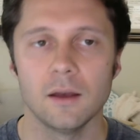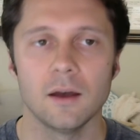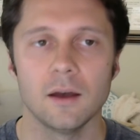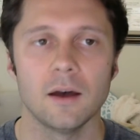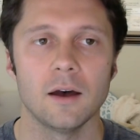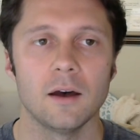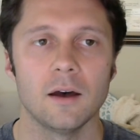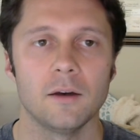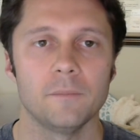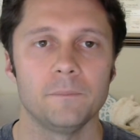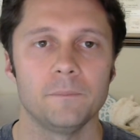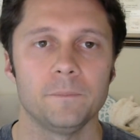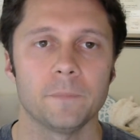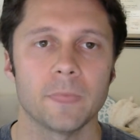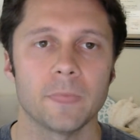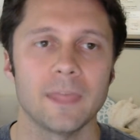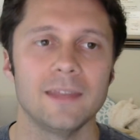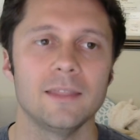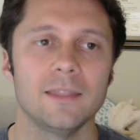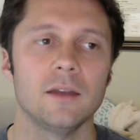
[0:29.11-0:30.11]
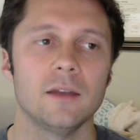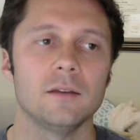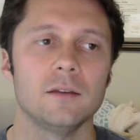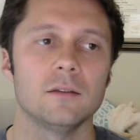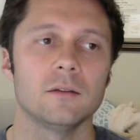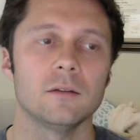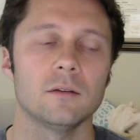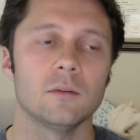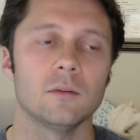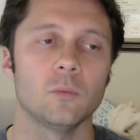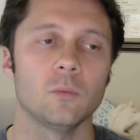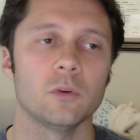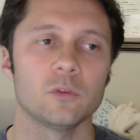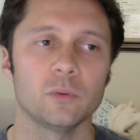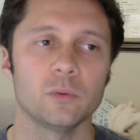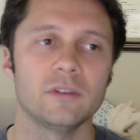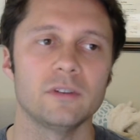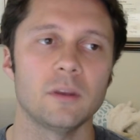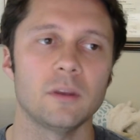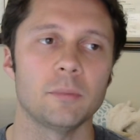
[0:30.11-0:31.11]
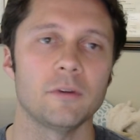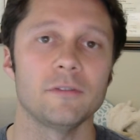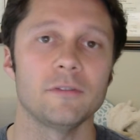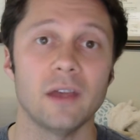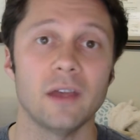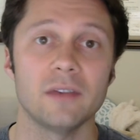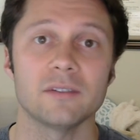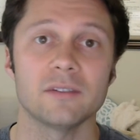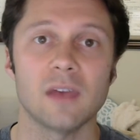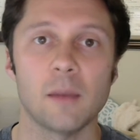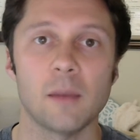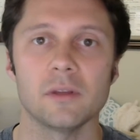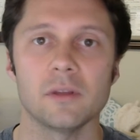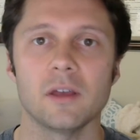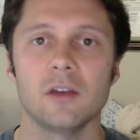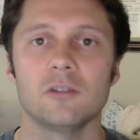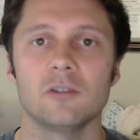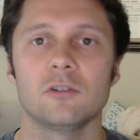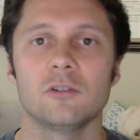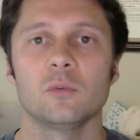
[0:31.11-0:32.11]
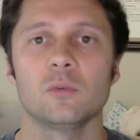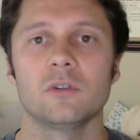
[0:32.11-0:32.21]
And then once we set up our Flask application,